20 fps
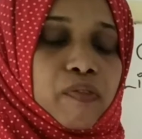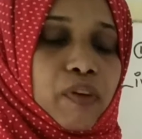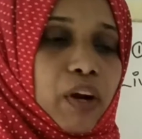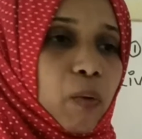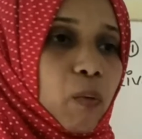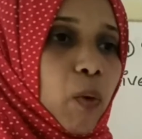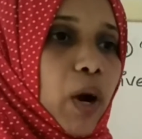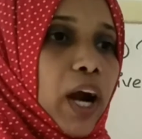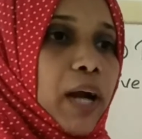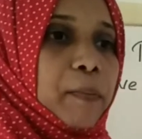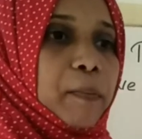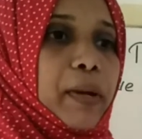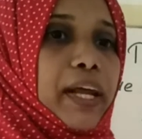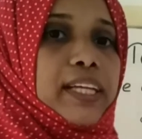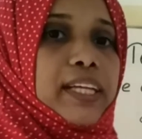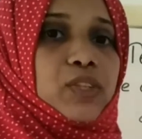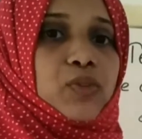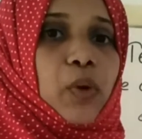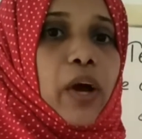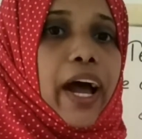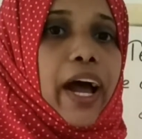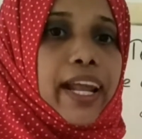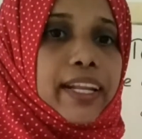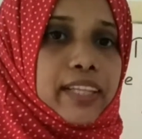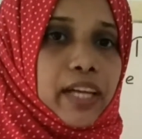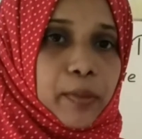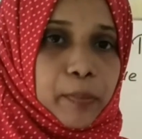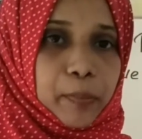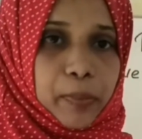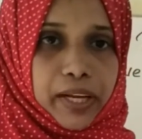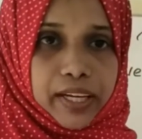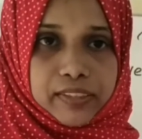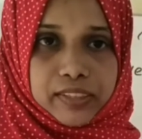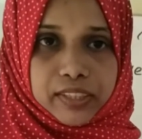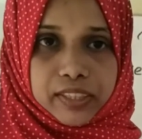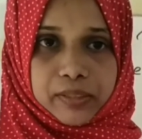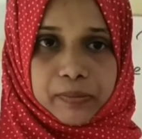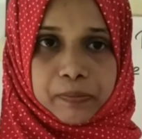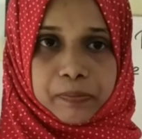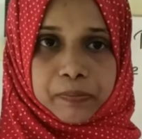from one place to another
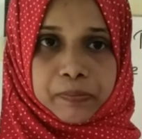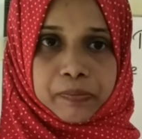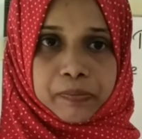place.